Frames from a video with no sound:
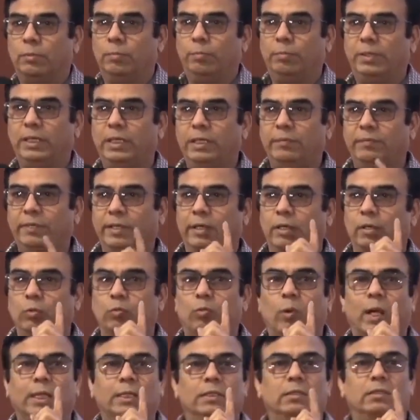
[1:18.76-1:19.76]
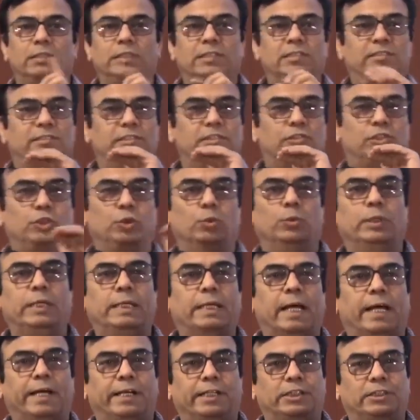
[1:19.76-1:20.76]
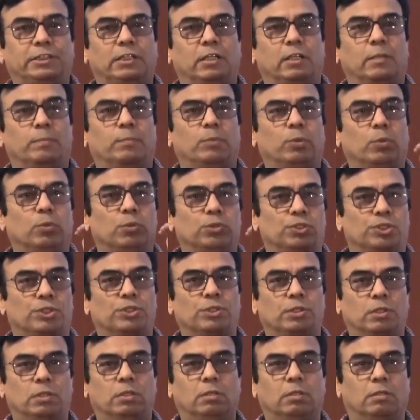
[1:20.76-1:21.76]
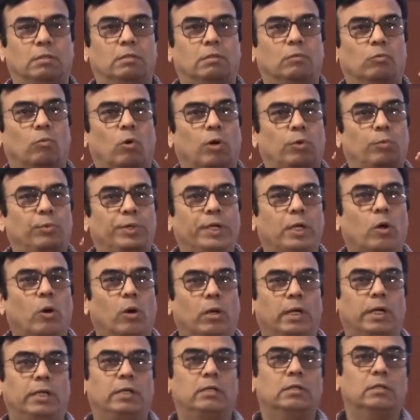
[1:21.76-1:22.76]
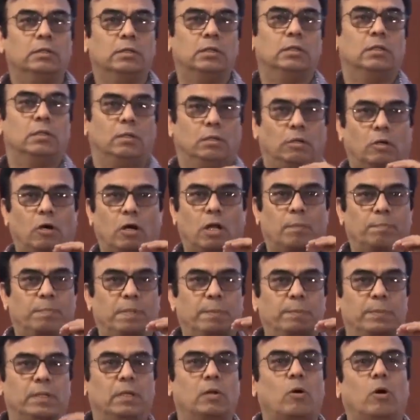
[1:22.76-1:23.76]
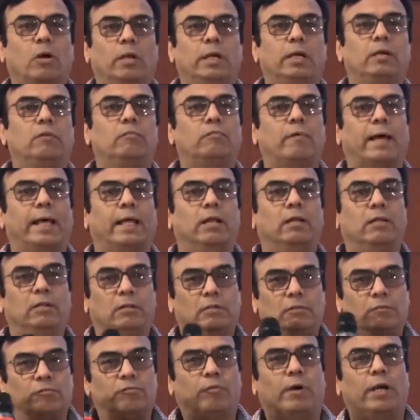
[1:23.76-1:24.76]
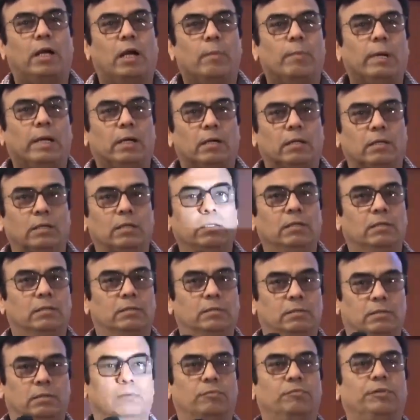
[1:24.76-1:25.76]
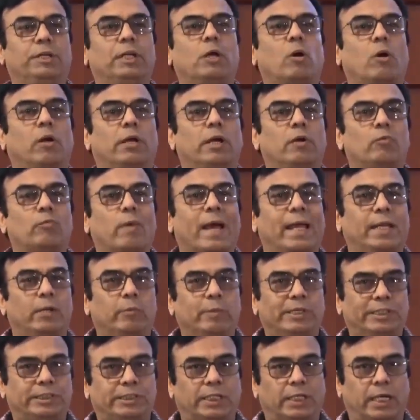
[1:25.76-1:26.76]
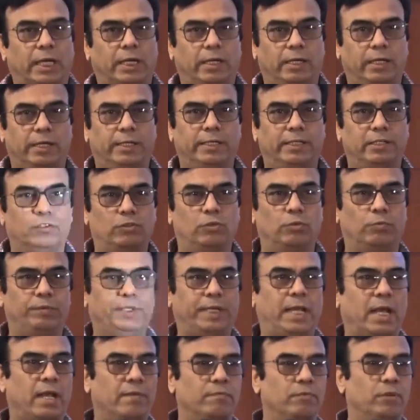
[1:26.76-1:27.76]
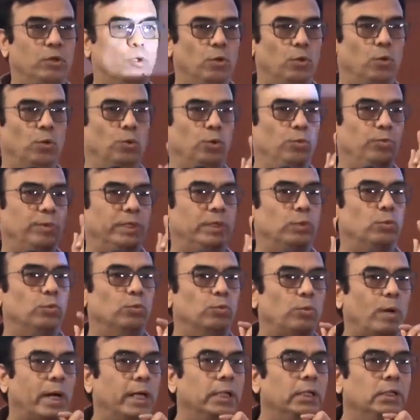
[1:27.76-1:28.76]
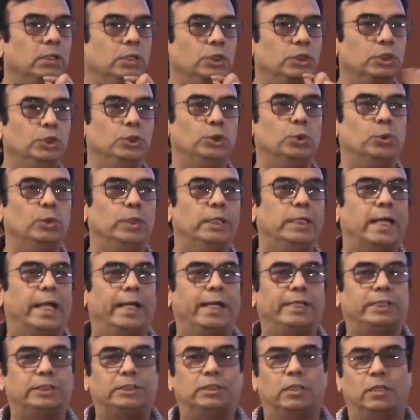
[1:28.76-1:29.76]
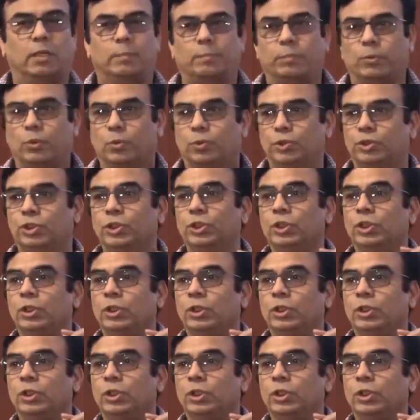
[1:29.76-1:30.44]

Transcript: believing in one thesis, unidirectional approach. What we call it, a lot of people call it fundamental. We call it valuation analytics. So we have grown with one unidirectional approach,